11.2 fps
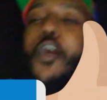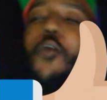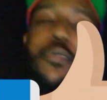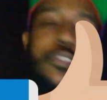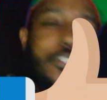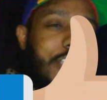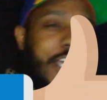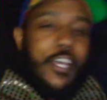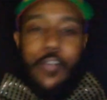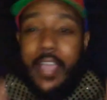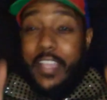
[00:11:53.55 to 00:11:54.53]
help with the
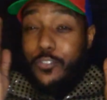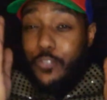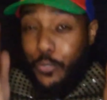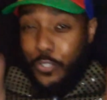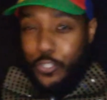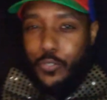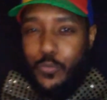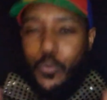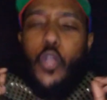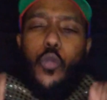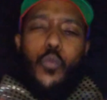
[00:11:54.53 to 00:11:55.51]
channel, and so you
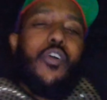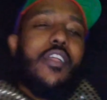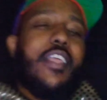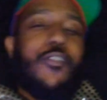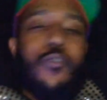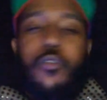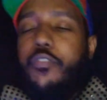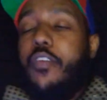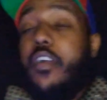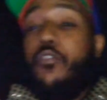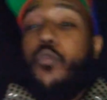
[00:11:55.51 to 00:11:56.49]
will get
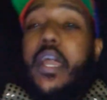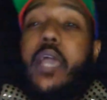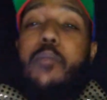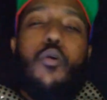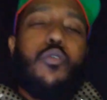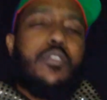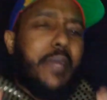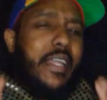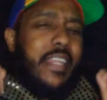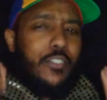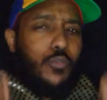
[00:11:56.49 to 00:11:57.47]
notified of when I post
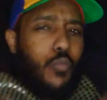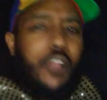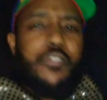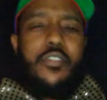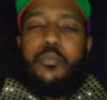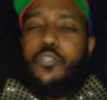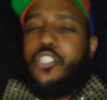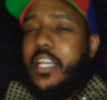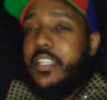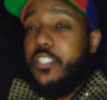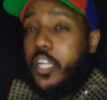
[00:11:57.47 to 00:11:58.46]
my next Wealthsimple
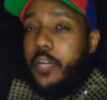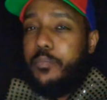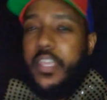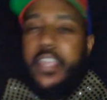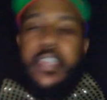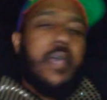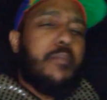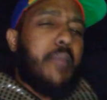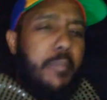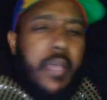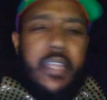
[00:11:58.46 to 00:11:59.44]
Challenge update,
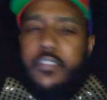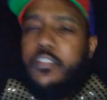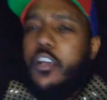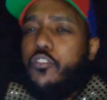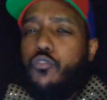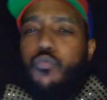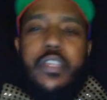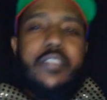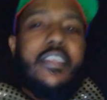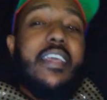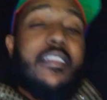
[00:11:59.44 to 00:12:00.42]
my penny stocks, REITs,